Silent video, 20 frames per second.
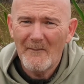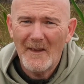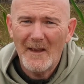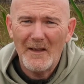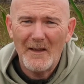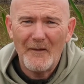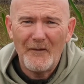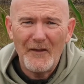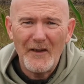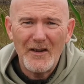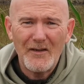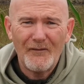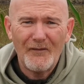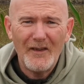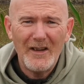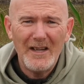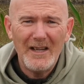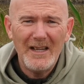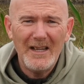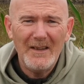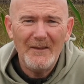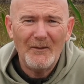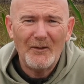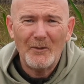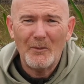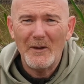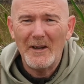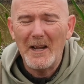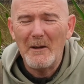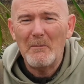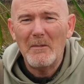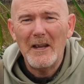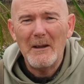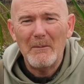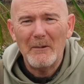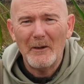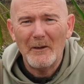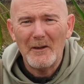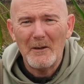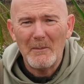the fish thieves. We need
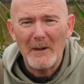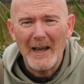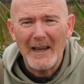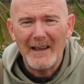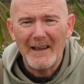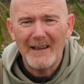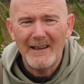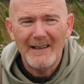people on the bank.